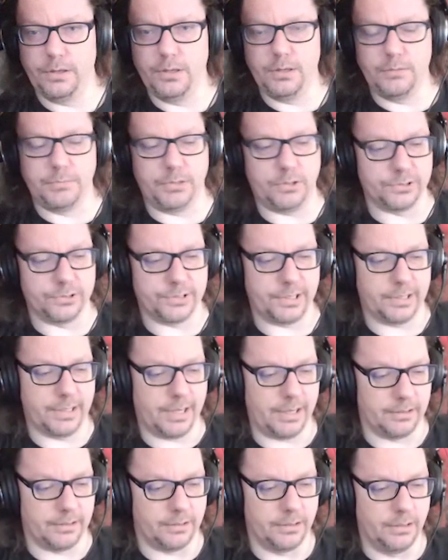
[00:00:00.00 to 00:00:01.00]
Because
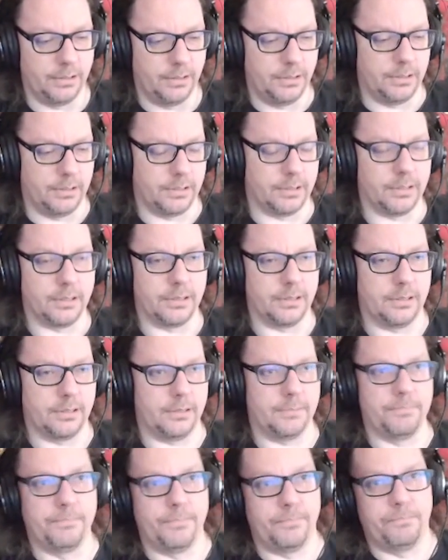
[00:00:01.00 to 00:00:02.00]
again,
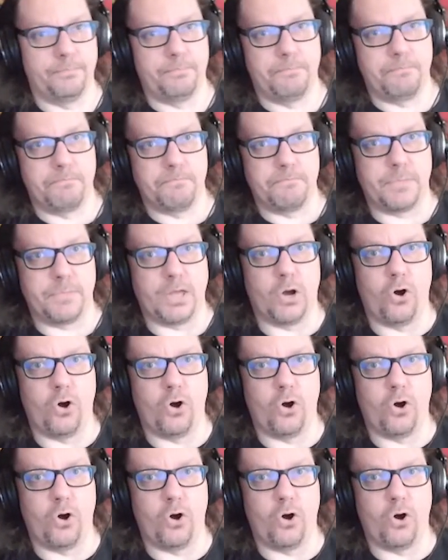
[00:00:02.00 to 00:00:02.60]
the